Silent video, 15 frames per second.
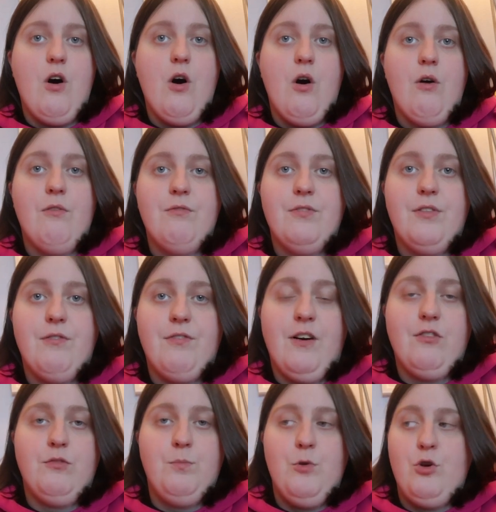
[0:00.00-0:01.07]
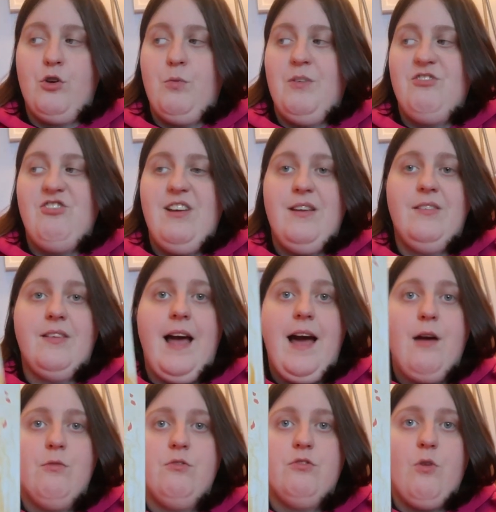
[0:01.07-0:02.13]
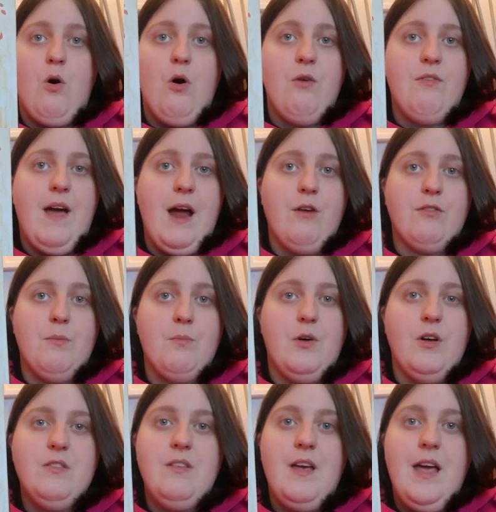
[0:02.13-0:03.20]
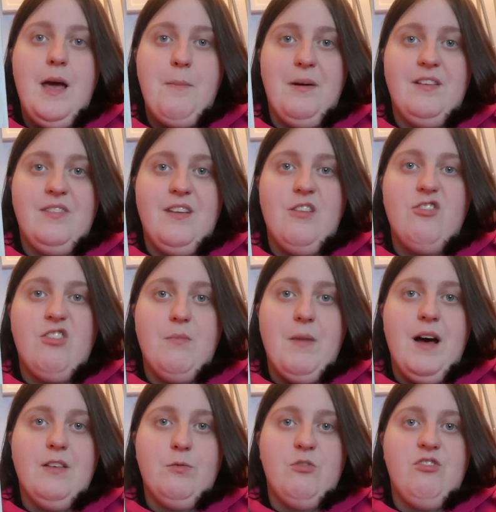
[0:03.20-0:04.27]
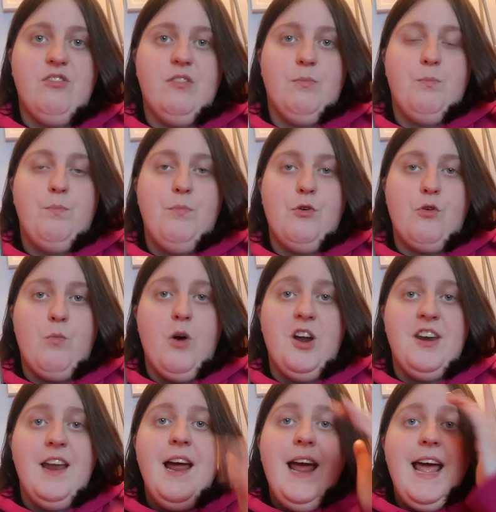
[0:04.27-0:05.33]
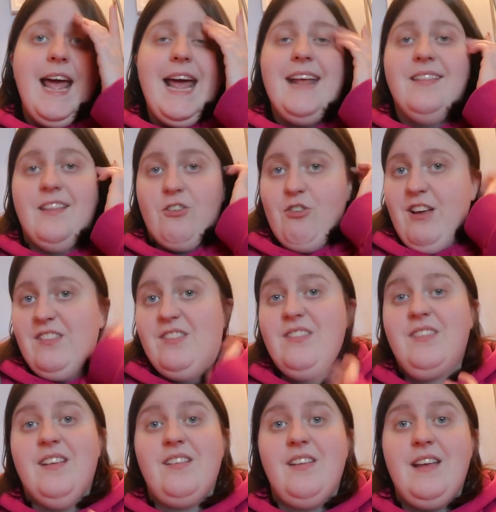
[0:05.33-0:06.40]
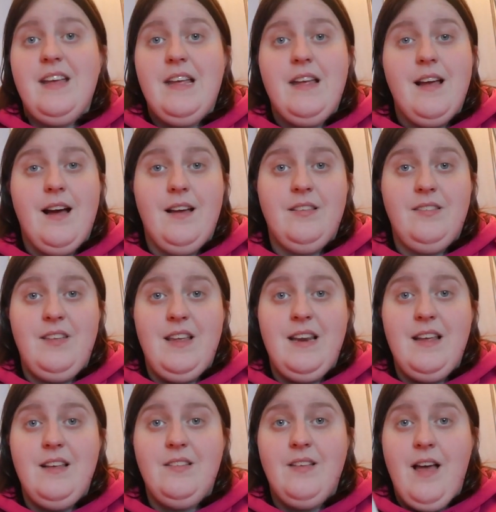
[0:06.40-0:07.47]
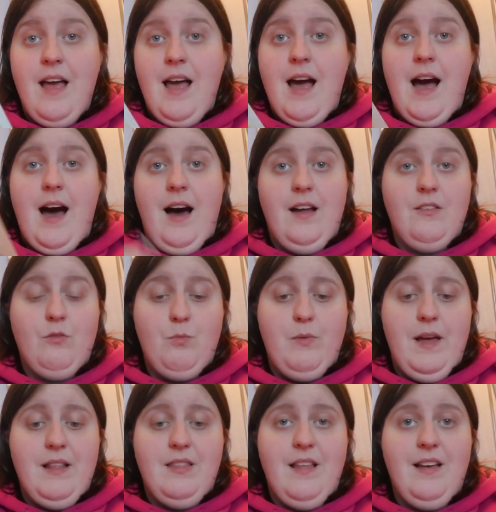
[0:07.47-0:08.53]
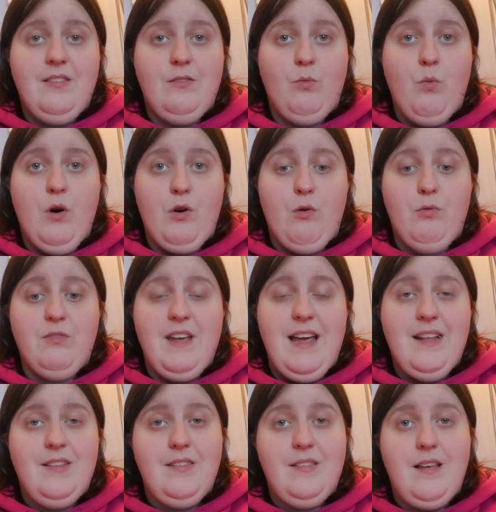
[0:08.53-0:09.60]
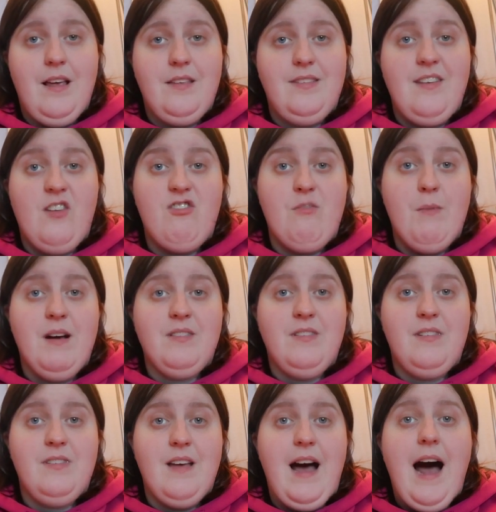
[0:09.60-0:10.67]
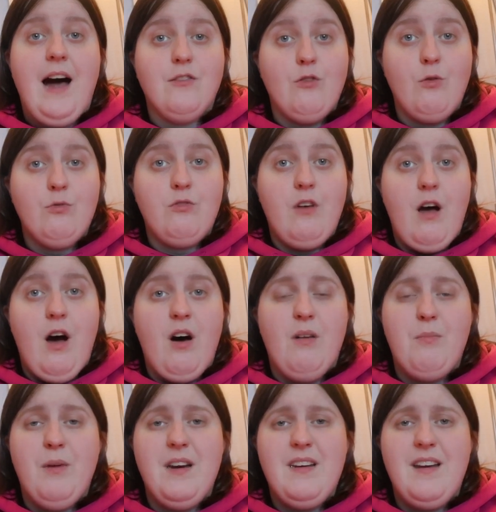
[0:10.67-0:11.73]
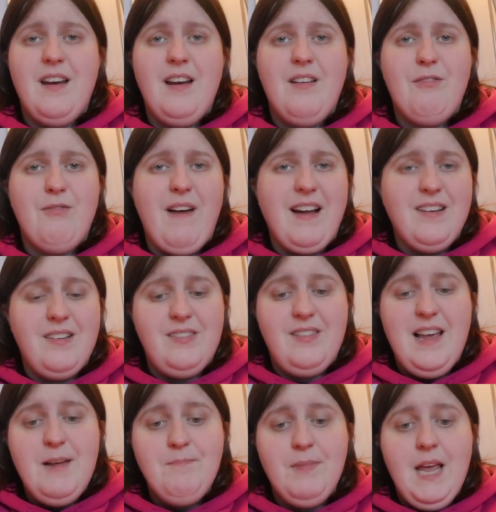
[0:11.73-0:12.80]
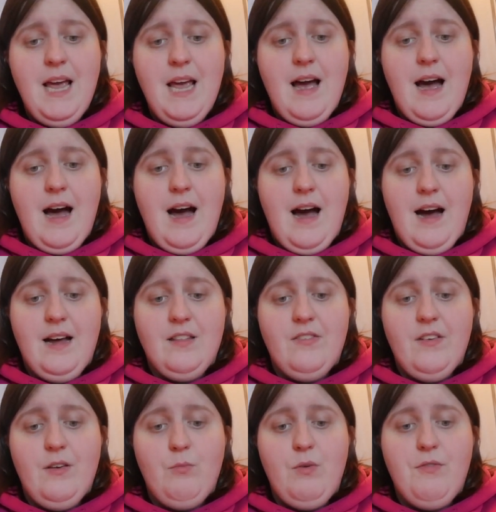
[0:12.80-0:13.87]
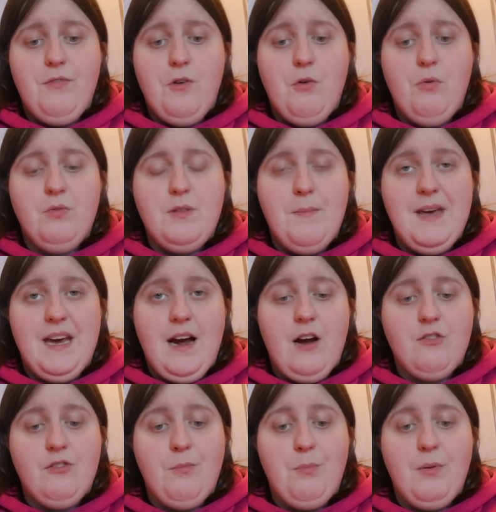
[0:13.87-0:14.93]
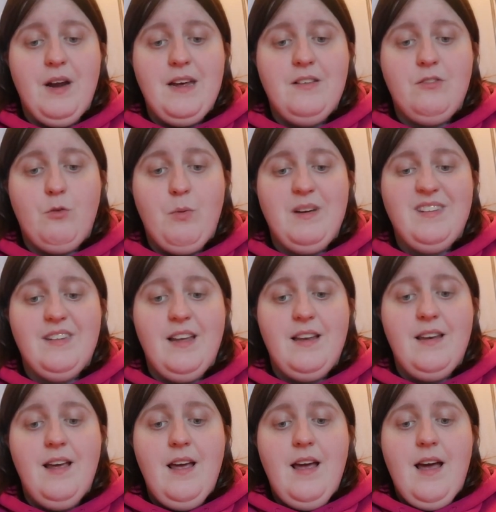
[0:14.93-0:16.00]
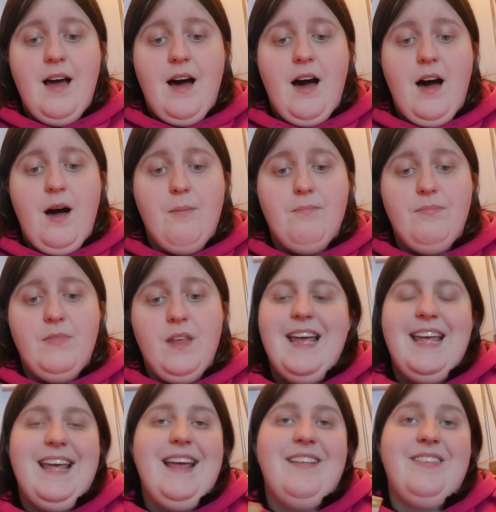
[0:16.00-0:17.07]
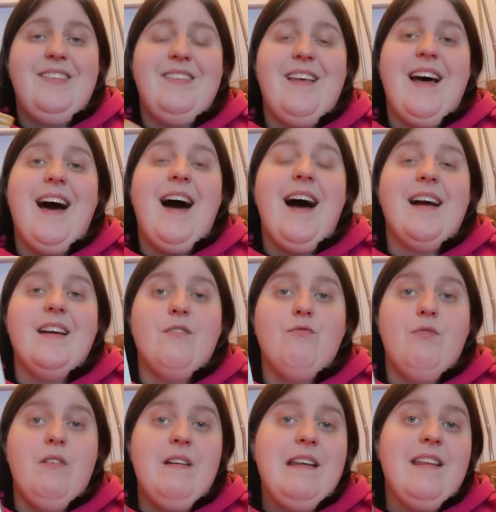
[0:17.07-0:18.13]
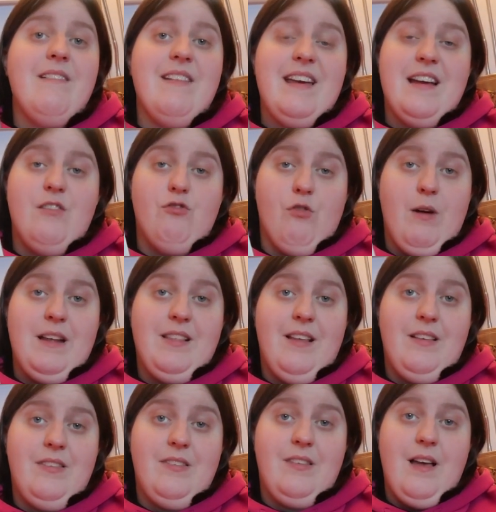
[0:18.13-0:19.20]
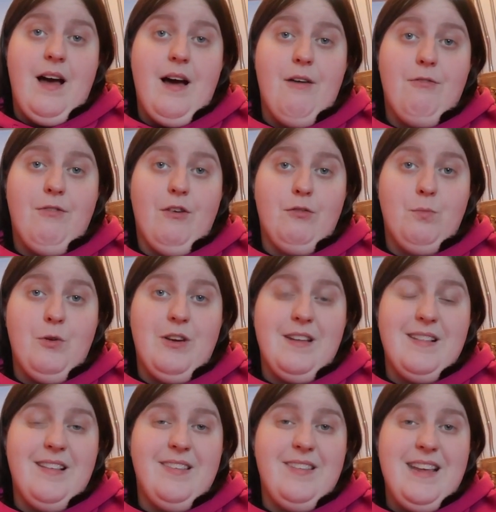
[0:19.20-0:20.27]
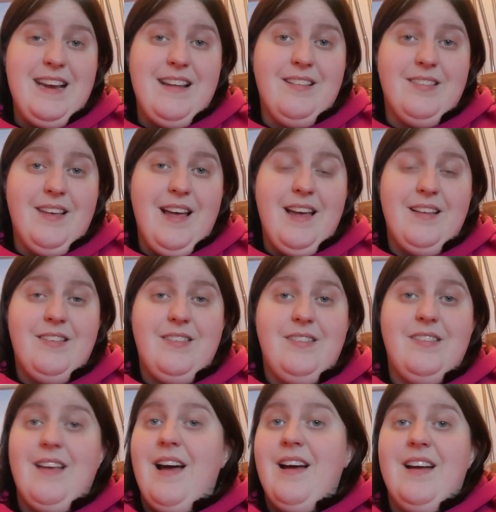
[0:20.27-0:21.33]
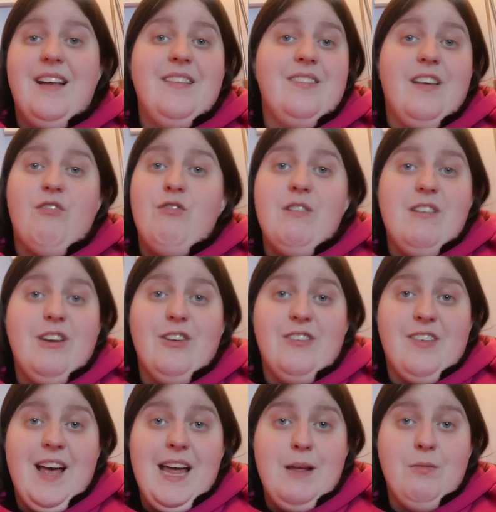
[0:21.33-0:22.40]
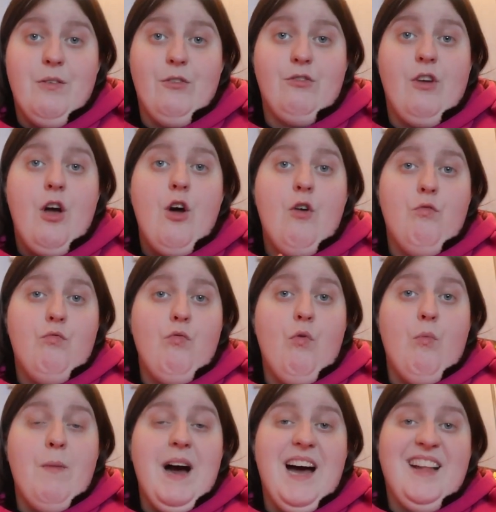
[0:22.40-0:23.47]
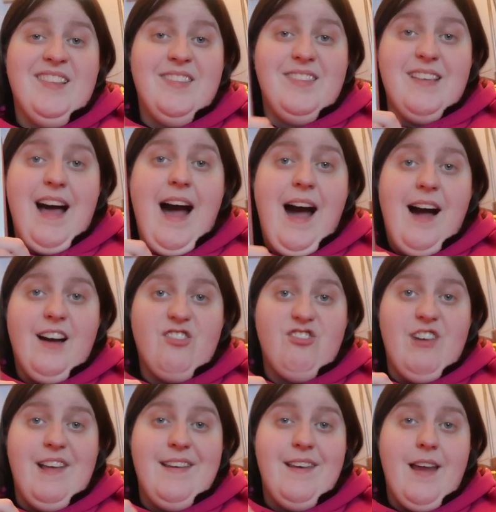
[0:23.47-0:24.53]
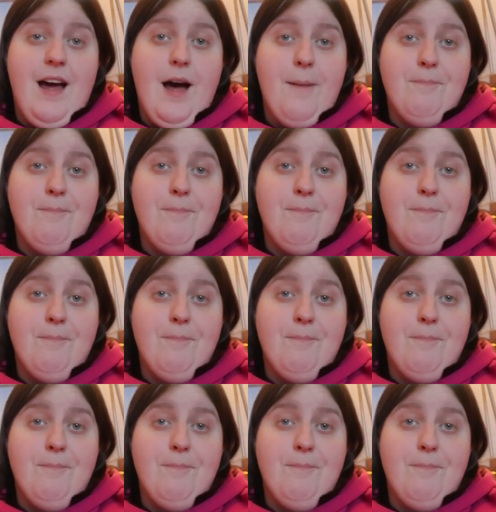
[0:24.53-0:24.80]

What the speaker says: of the first book, which is House of Earth and Blood by Sarah J Maas, which is book 1 in the Crescent City series, and in this world it's Sarah J Maas's adult urban fantasy, and we follow the main character Bryce Quinlan. I really enjoyed this first book in the series. It's a really good time. There's romance, action,